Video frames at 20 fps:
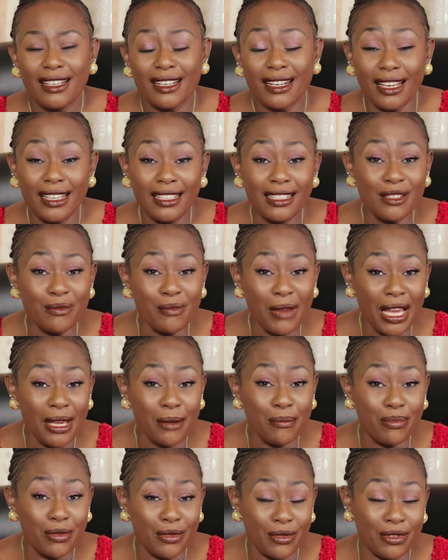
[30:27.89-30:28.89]
Write my
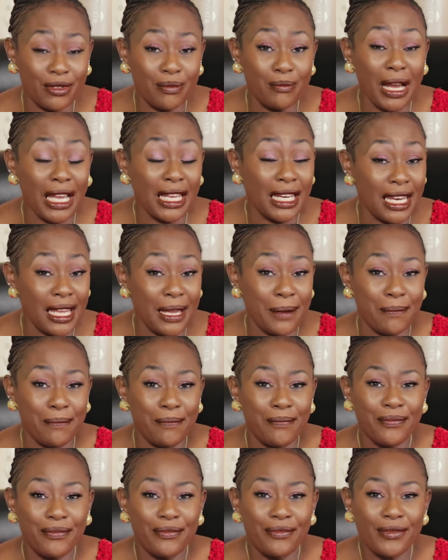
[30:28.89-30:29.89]
book, my
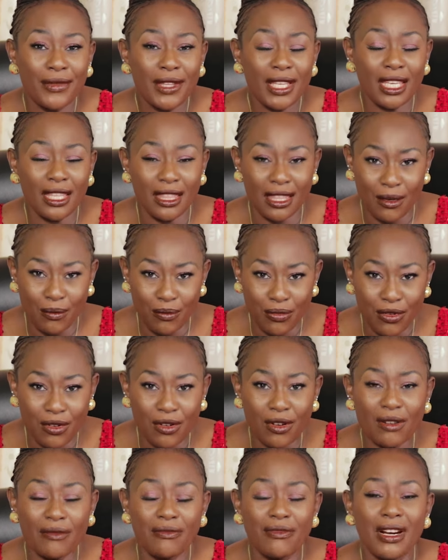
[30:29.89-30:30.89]
name, in the
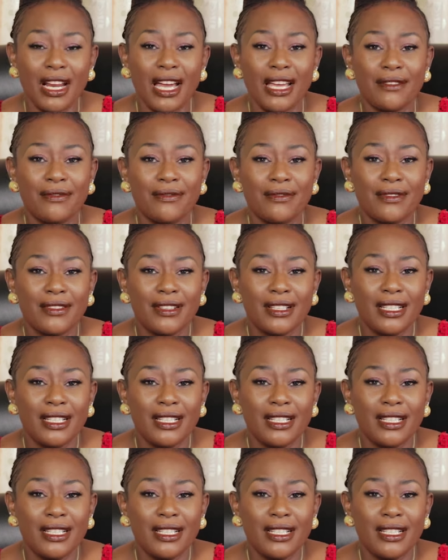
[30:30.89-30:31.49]
book of life